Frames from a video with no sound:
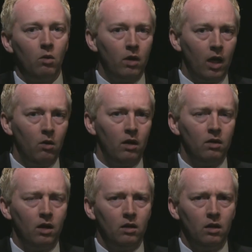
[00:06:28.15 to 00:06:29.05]
well, okay,
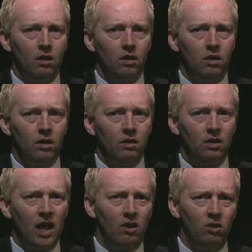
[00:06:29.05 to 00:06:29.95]
I
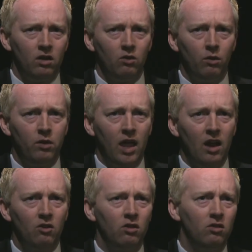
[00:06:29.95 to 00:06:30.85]
kind of looked into a few
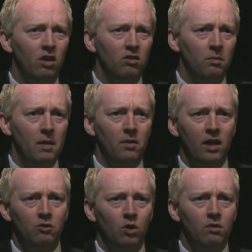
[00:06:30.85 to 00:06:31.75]
candidates. Here's the people
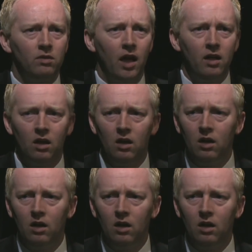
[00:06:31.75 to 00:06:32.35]
I sort of like.